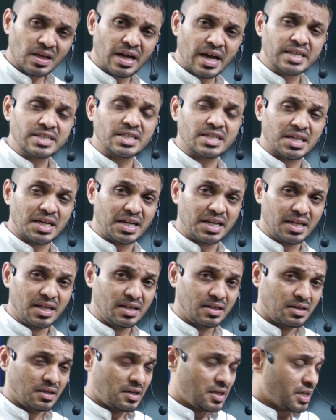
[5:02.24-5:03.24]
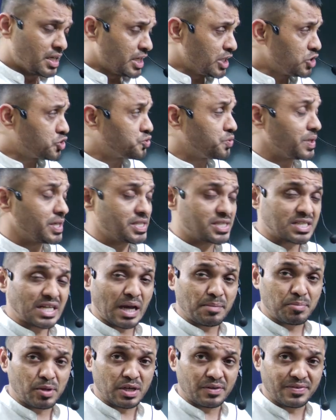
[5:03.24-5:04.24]
And generally, issuing
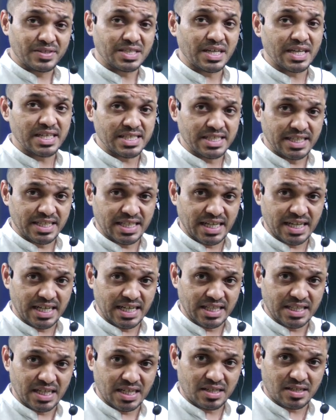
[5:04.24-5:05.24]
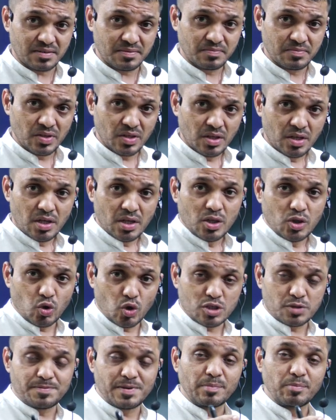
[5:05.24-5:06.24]
stapled visa is indicating that
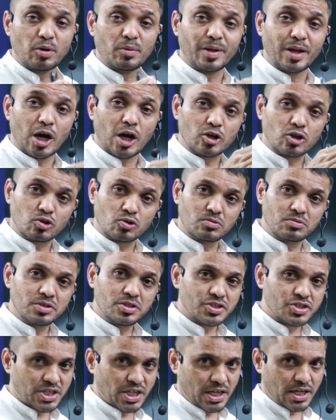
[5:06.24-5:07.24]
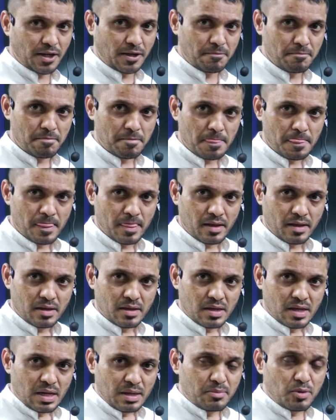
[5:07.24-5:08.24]
those people belong to China.
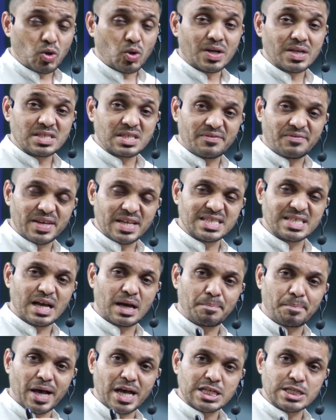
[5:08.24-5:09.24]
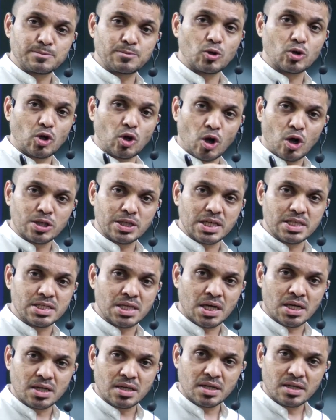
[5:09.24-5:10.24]
Because the visa, passport, all these
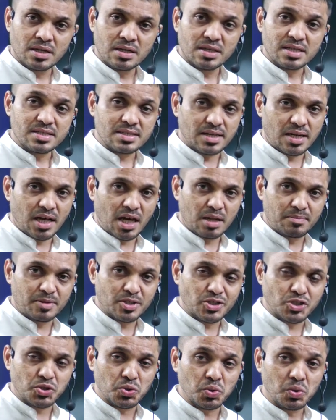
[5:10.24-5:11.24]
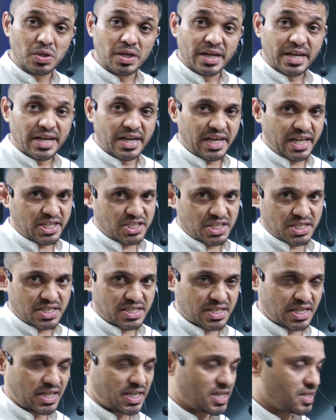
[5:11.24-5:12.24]
are synonymous to nation
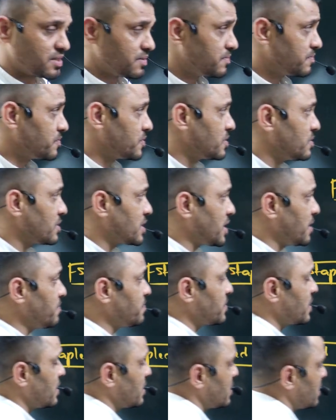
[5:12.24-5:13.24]
state. Okay.